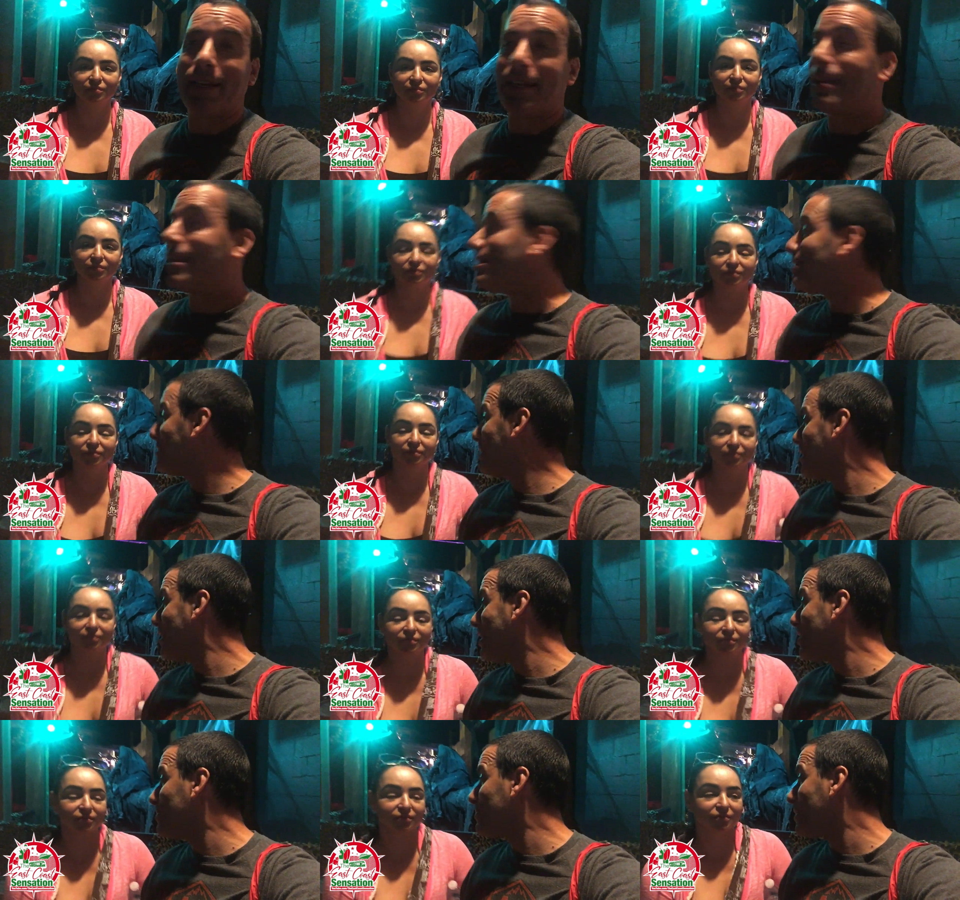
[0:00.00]
Speaker 1: And
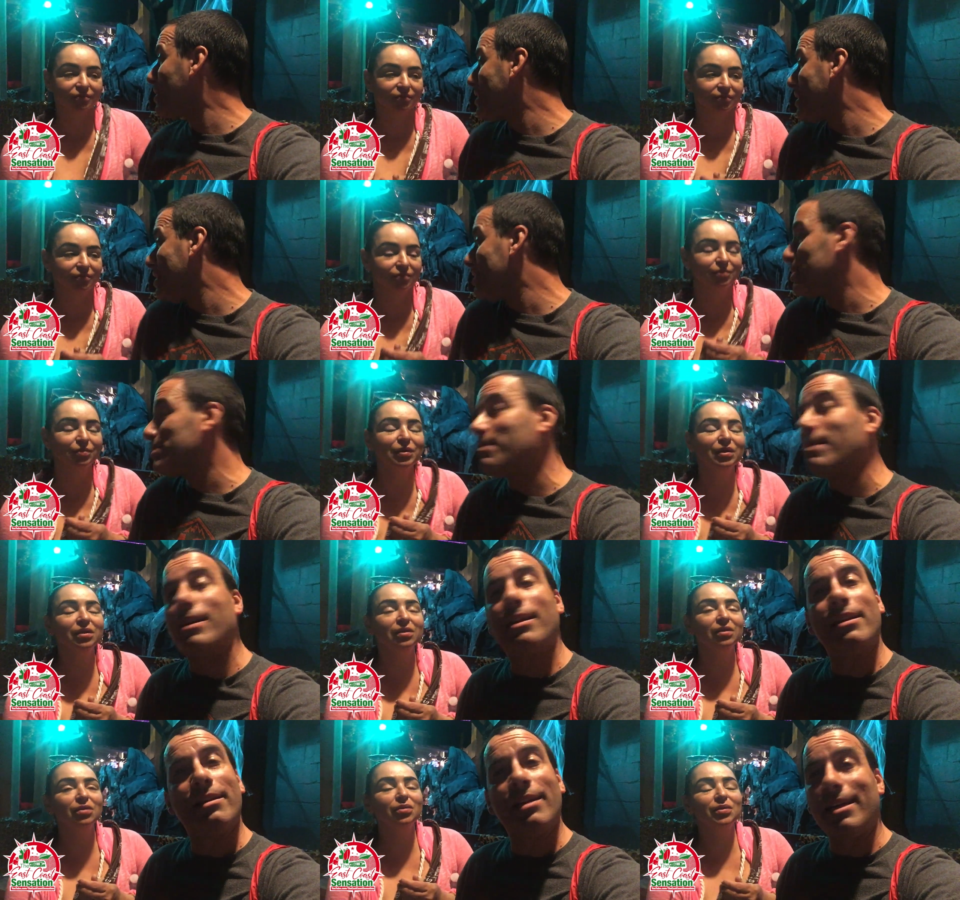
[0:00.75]
it is what it is, but,
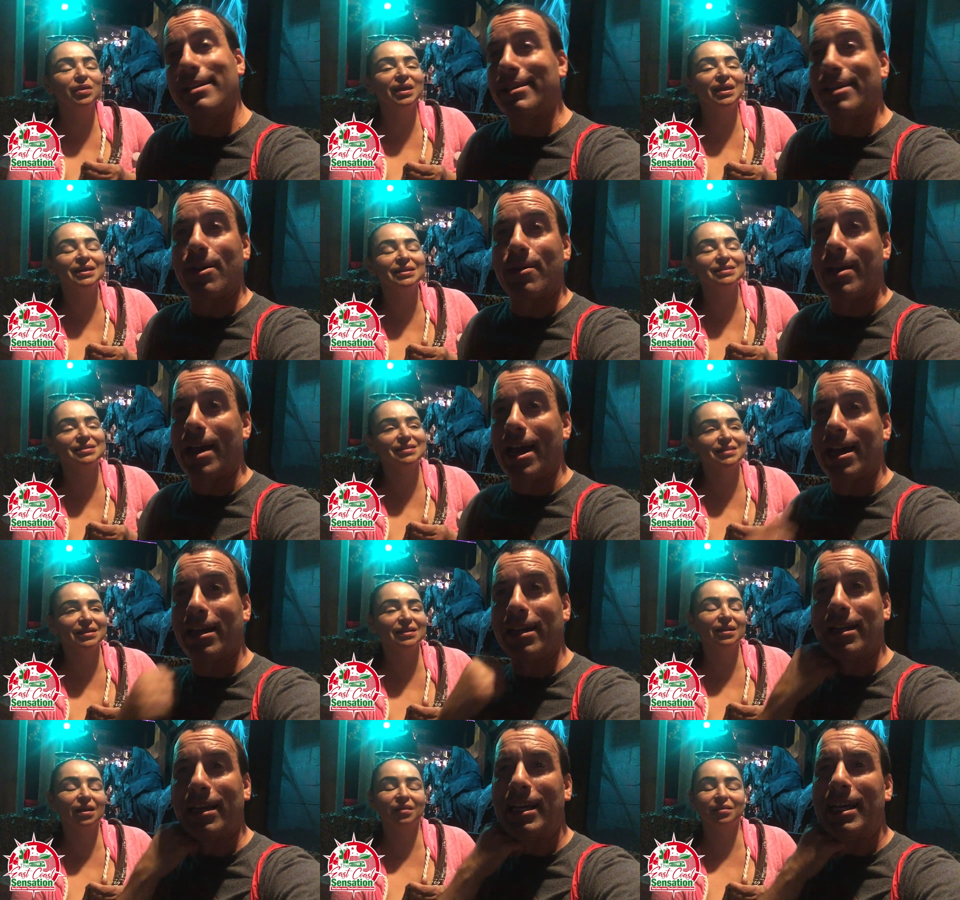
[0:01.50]
but you it's can't okay.
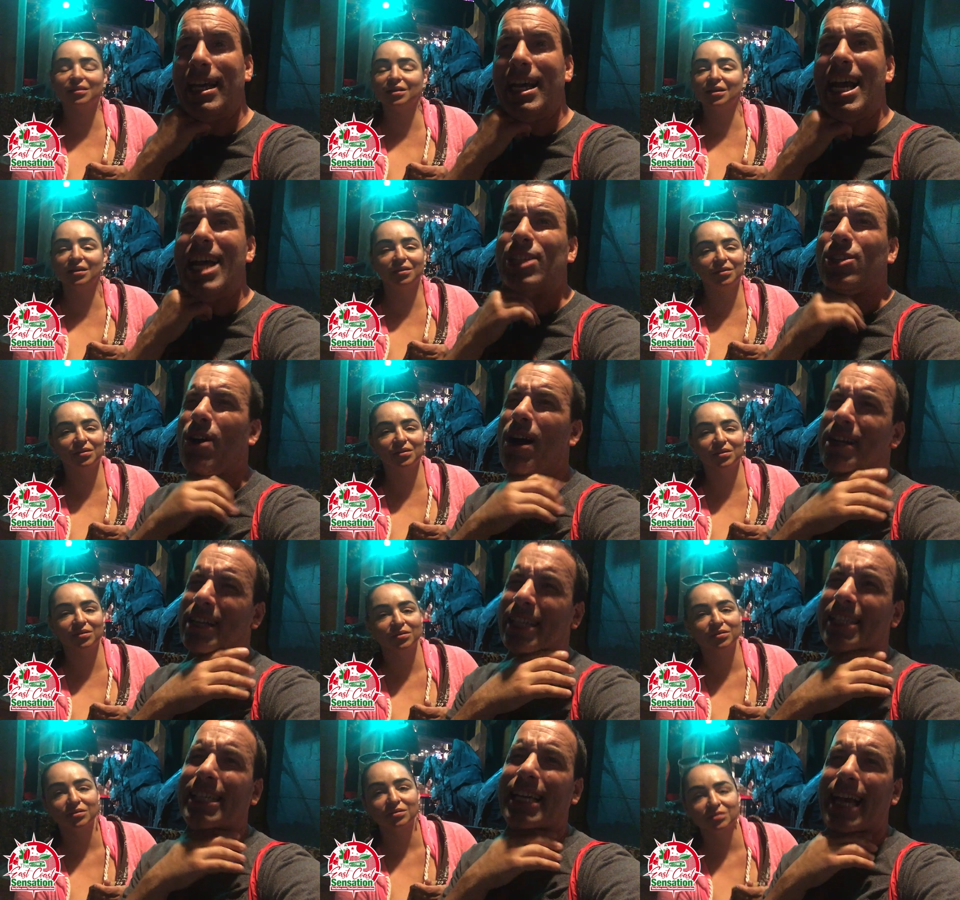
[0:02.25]
see nothing. Either. It's hard
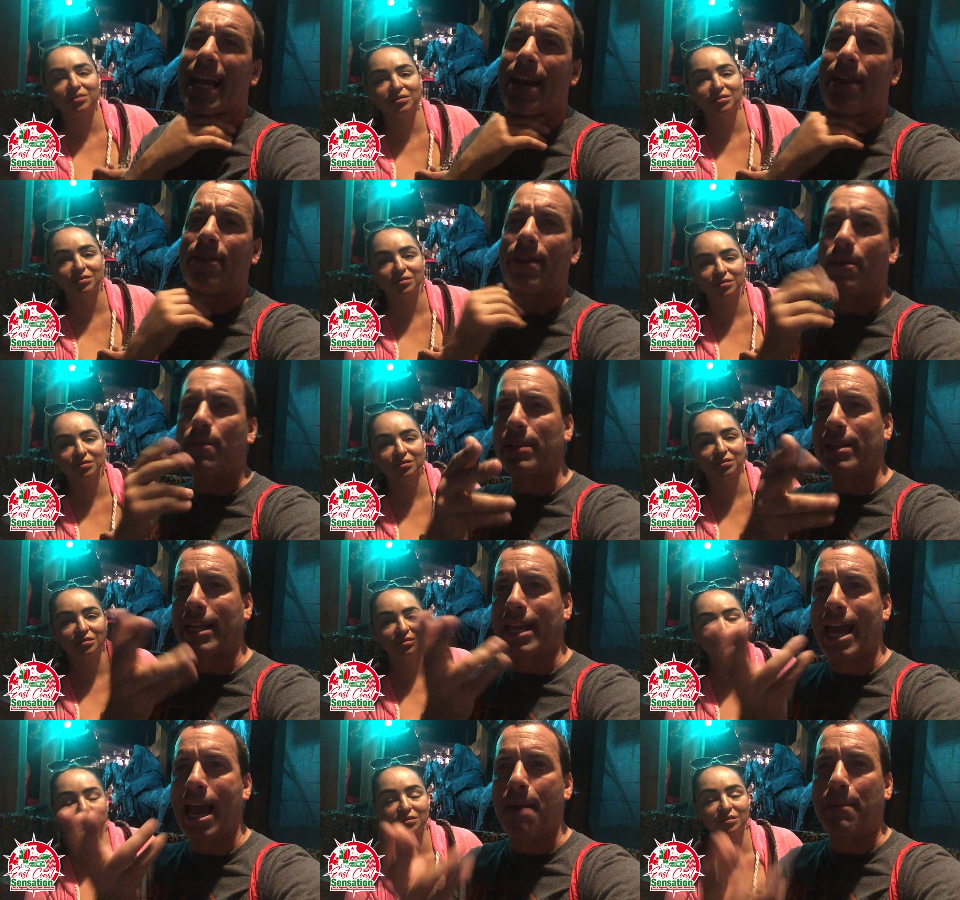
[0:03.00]
to see anything with
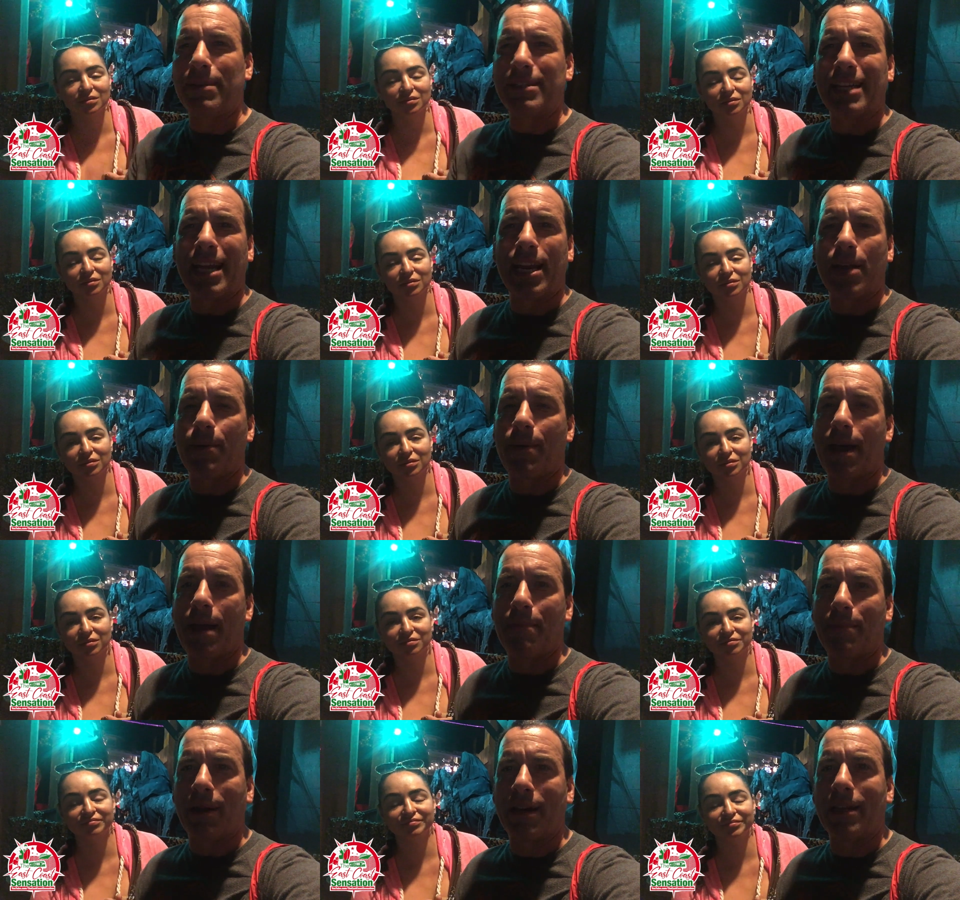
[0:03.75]
the cameras
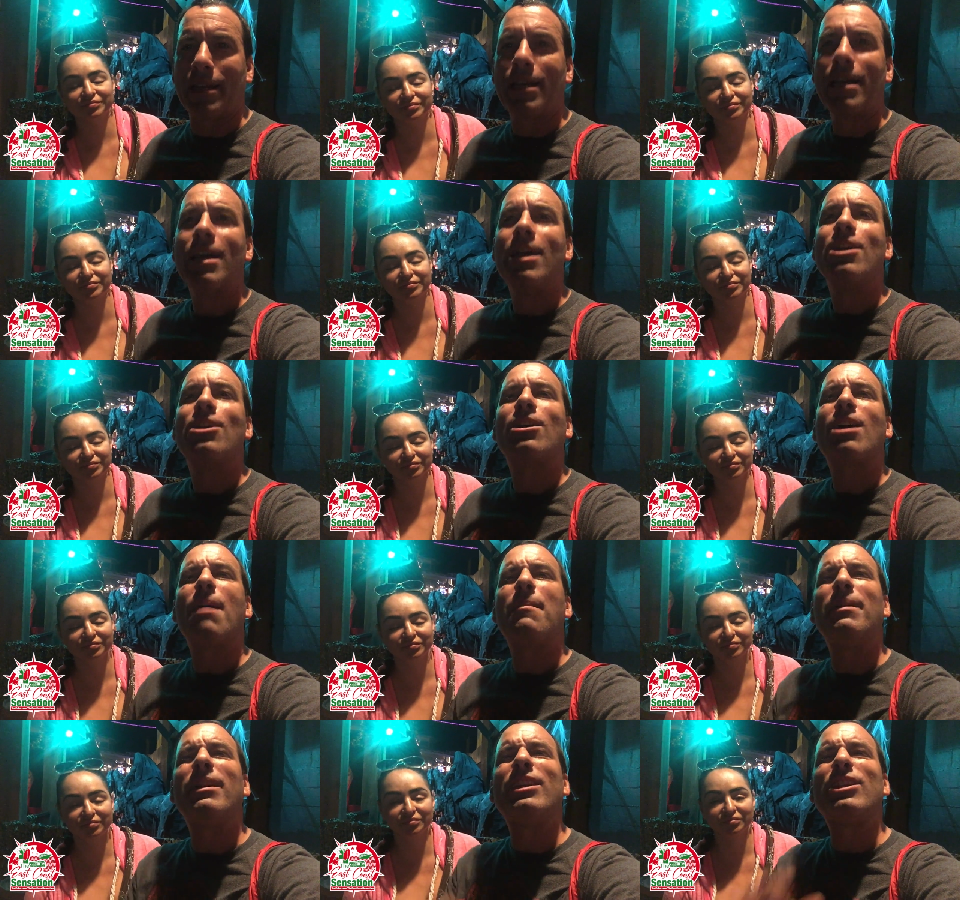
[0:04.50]
anyway, but
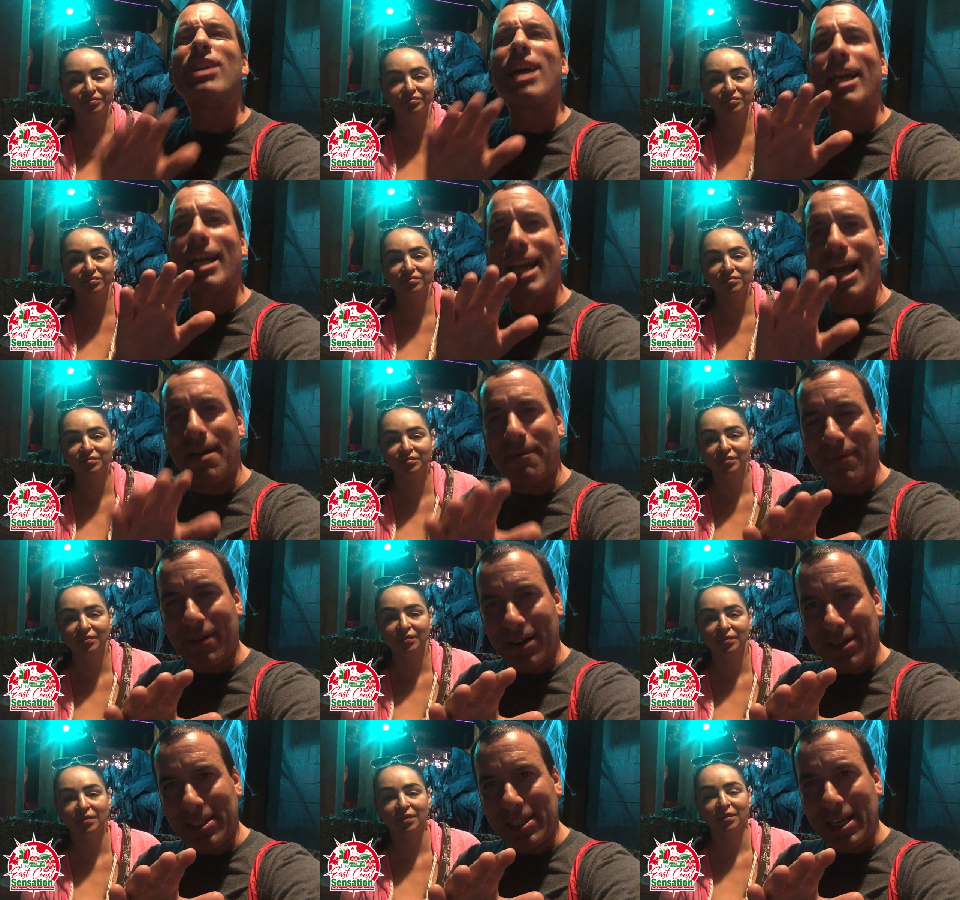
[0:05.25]
come in and check it out
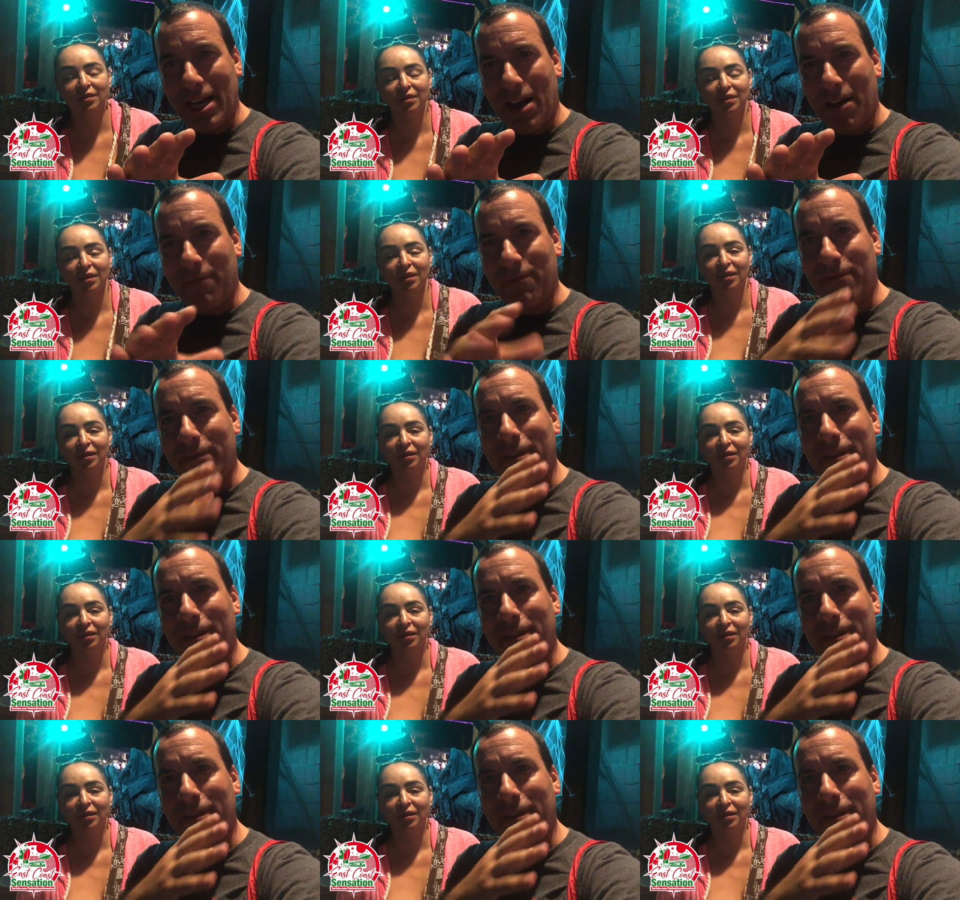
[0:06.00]
for yourself.